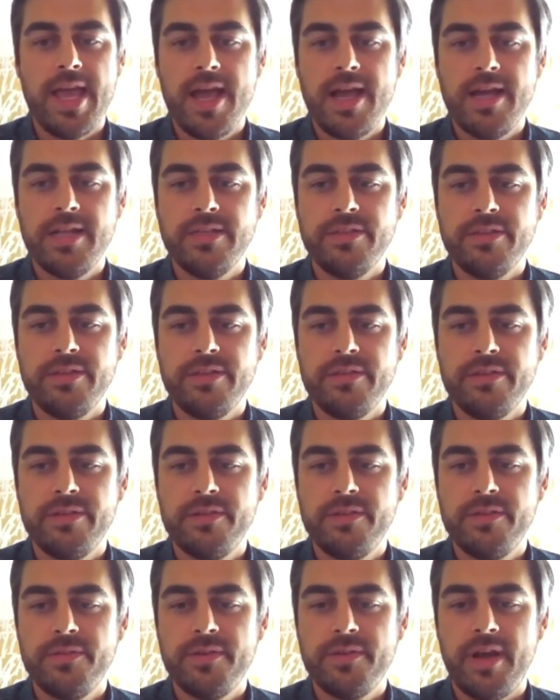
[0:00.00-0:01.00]
And
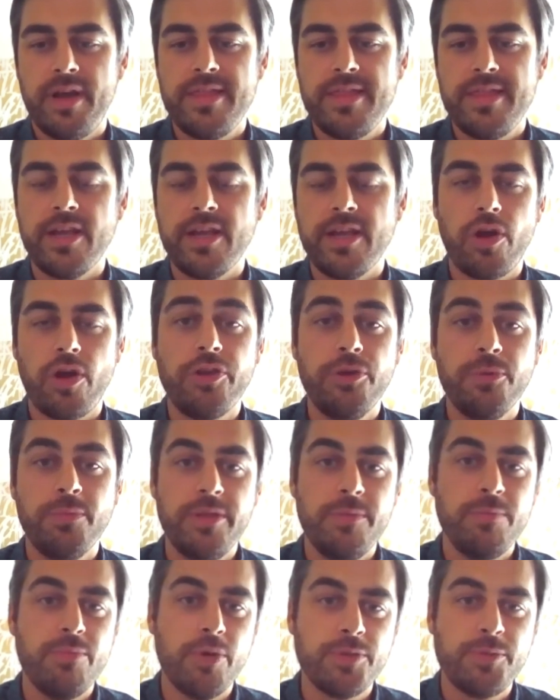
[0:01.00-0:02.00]
I think
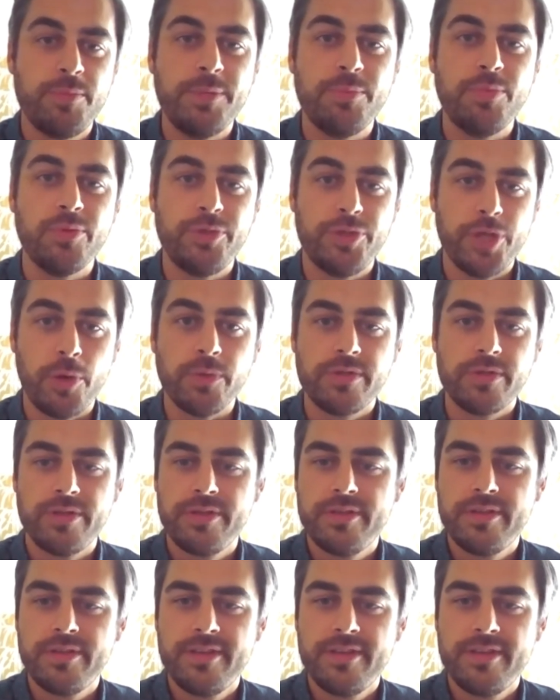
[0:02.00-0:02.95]
arguably most people don't.